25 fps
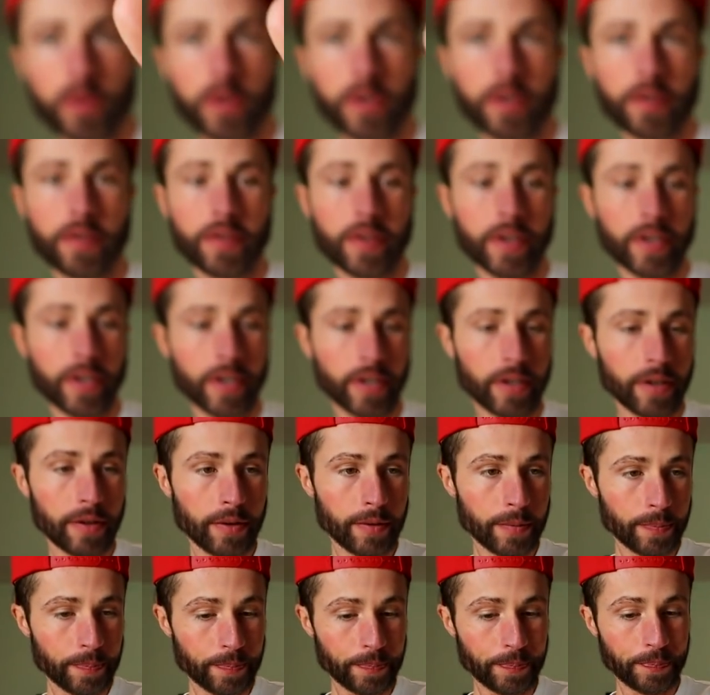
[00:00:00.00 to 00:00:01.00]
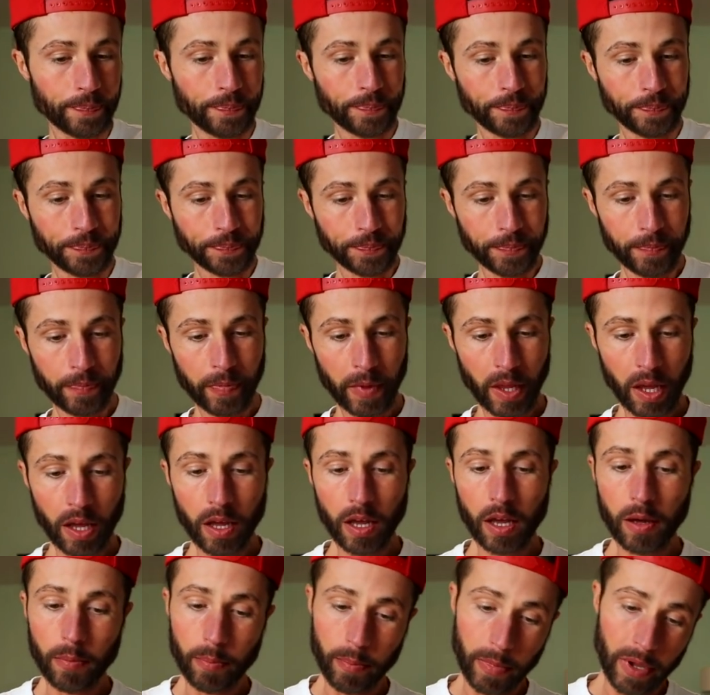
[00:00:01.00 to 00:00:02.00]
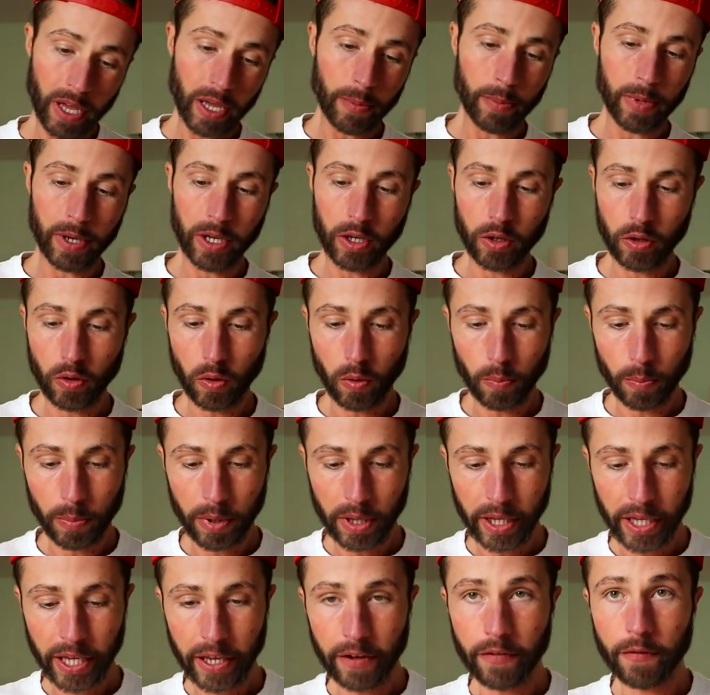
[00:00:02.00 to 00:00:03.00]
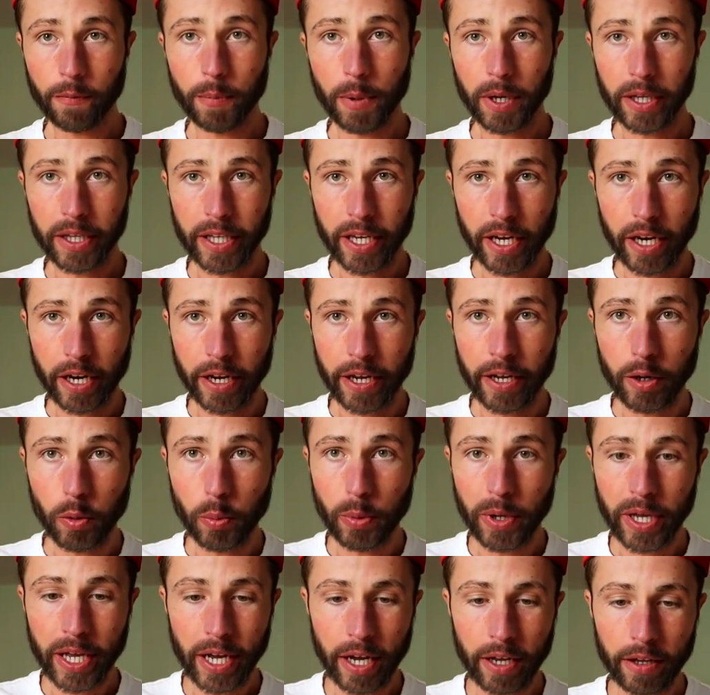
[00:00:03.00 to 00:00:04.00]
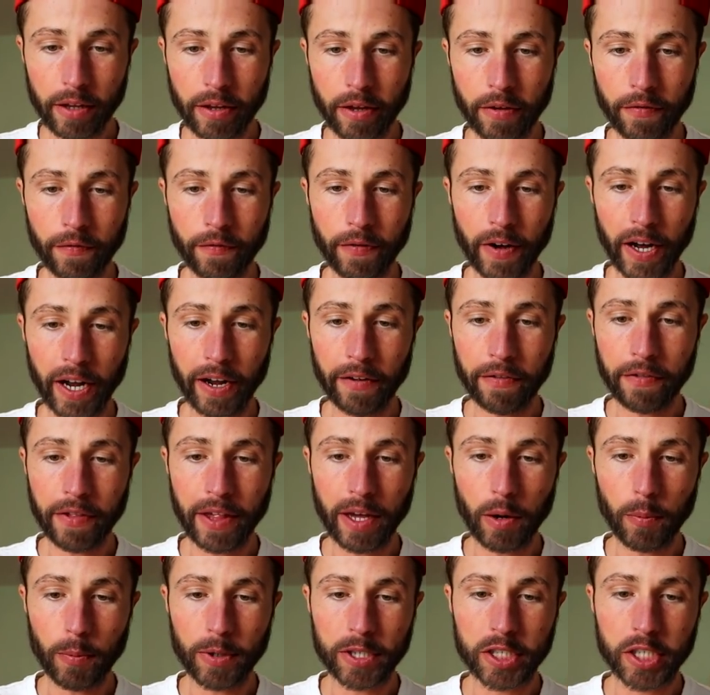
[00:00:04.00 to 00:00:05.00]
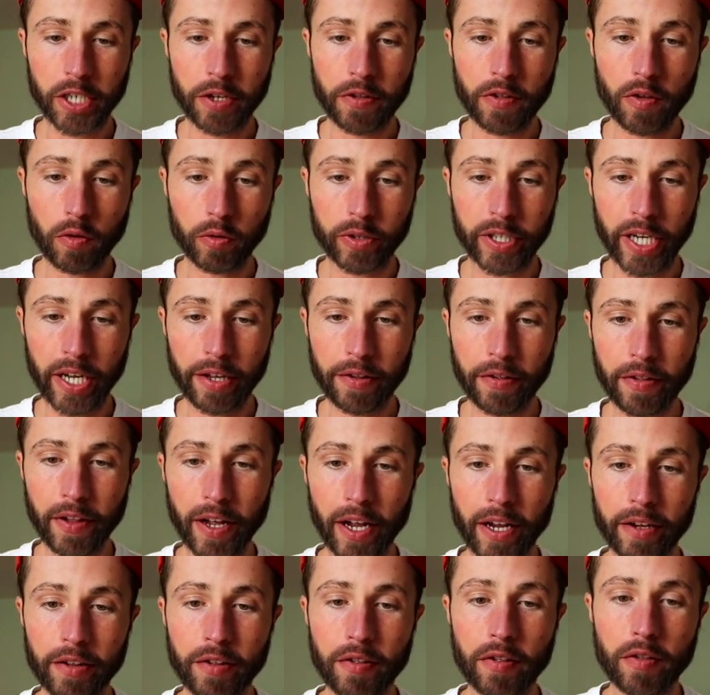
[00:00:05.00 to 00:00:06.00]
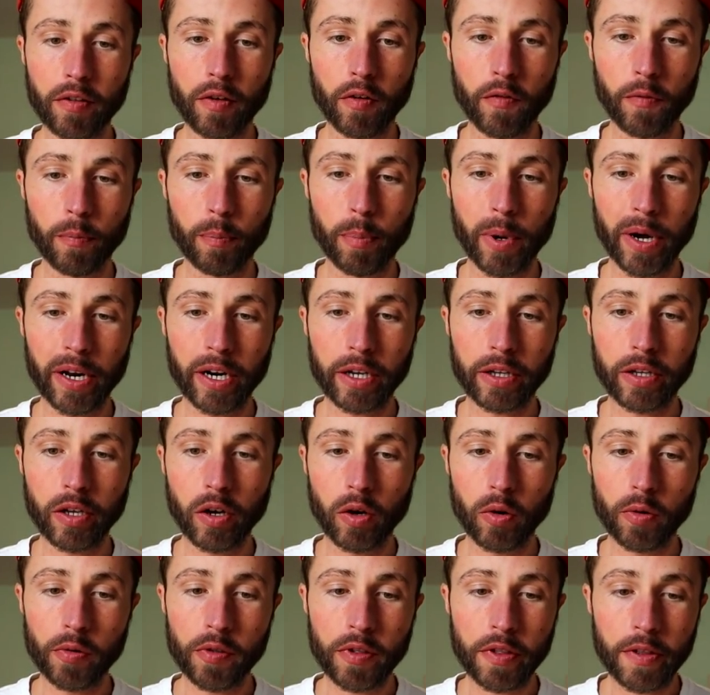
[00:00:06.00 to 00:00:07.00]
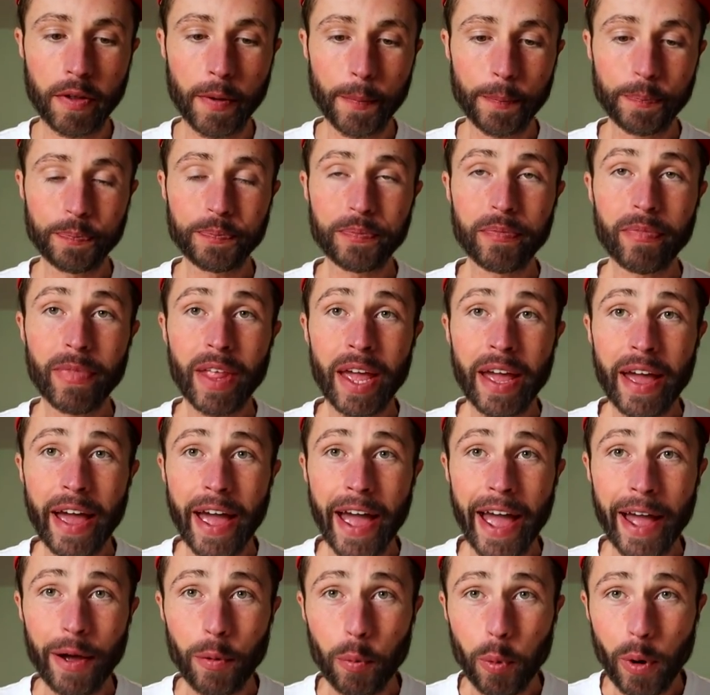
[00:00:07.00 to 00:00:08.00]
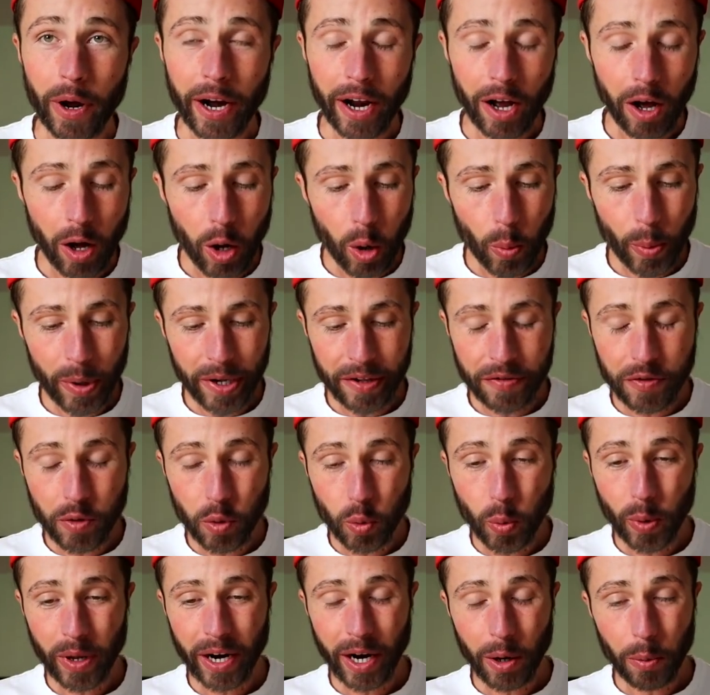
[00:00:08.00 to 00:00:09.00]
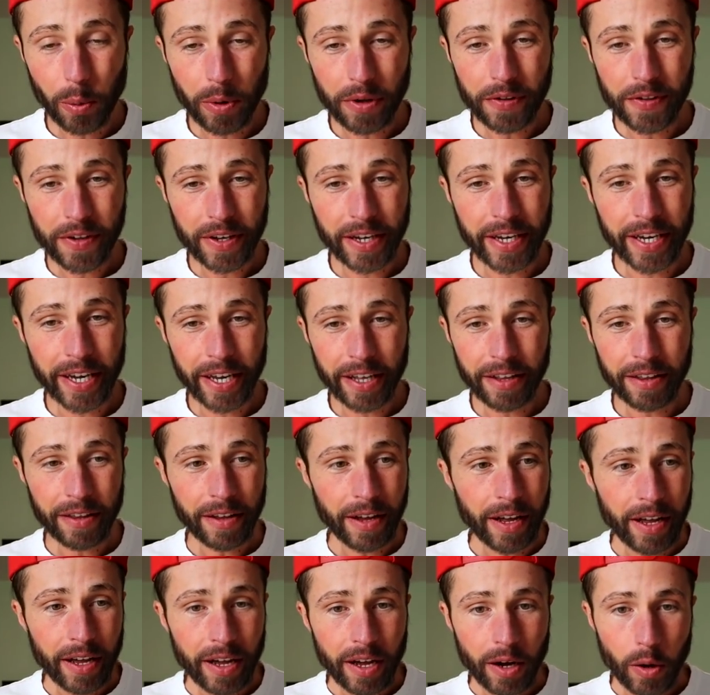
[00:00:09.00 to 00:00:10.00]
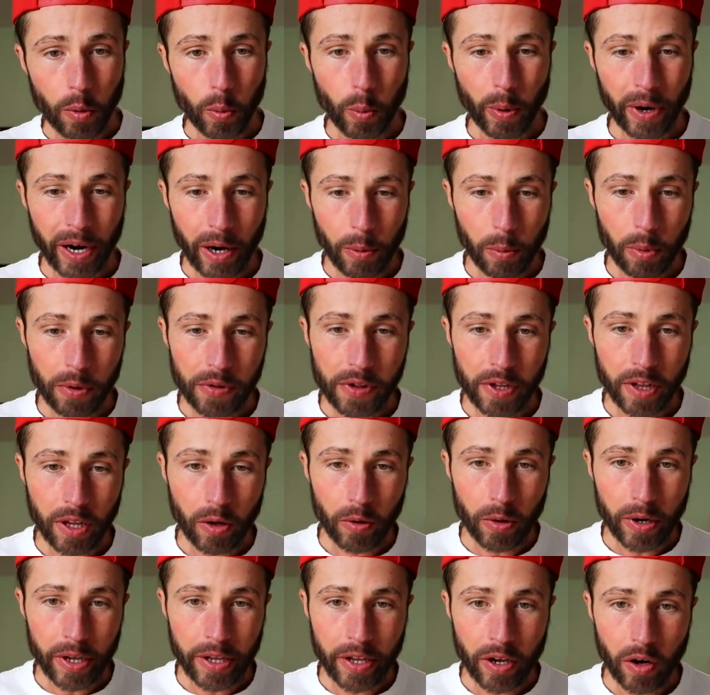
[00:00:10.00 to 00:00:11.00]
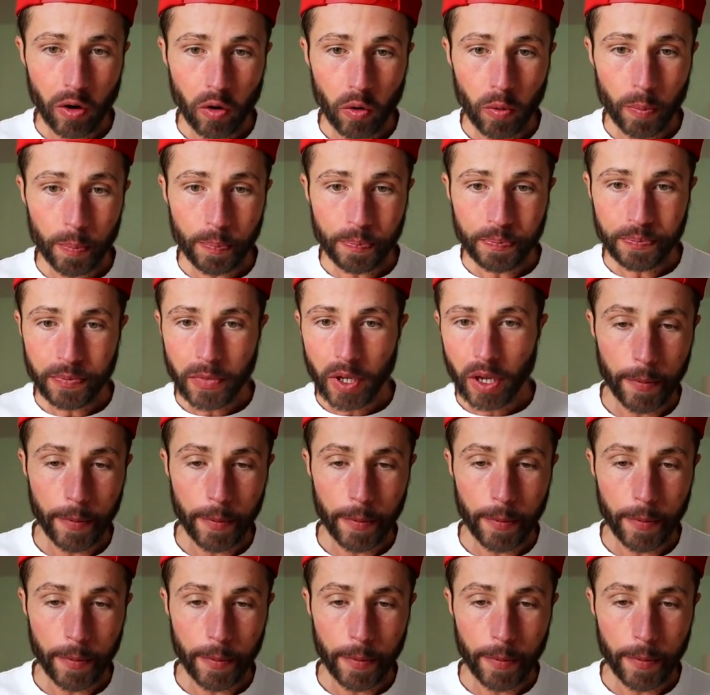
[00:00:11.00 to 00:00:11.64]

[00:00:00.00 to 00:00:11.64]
you can see. Maybe you don't believe, but yeah, here we got 5 sandwiches, so 10 slices of butter toast. And what I always do when I was a kid, when I was alone at home